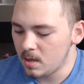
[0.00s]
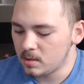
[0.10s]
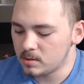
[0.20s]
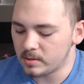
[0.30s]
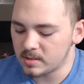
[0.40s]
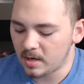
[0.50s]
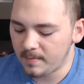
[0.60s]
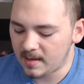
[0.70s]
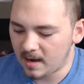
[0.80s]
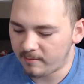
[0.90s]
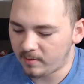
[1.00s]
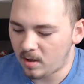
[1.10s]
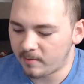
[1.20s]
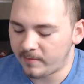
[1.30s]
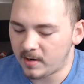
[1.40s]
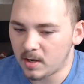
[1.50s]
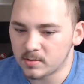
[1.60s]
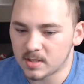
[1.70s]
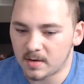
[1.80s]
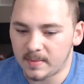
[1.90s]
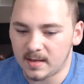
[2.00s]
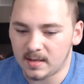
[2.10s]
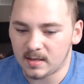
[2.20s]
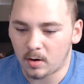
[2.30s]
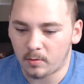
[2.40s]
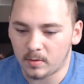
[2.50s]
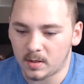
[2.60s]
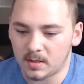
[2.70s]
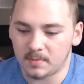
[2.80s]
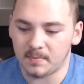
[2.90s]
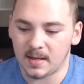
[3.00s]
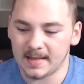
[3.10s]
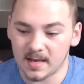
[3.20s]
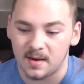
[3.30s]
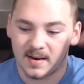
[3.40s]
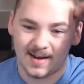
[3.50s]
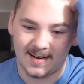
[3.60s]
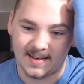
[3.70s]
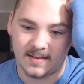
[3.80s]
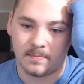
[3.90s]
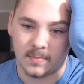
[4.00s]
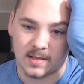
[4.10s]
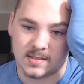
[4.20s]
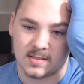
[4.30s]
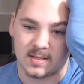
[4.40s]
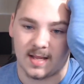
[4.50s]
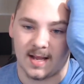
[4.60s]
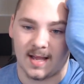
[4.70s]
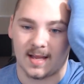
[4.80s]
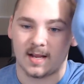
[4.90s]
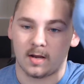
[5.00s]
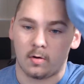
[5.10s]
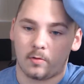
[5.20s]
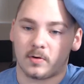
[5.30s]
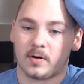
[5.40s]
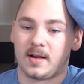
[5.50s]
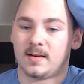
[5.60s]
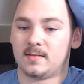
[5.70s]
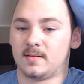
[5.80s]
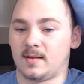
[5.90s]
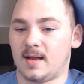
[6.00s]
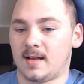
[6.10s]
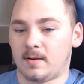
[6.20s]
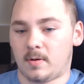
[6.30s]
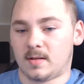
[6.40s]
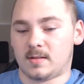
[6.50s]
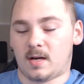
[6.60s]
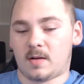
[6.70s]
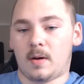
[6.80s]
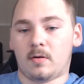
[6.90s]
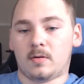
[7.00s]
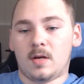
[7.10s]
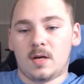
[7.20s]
So this is going to be kind of a long video. It's going to be mainly unedited because there's a lot I got to go over and a lot I want to talk about.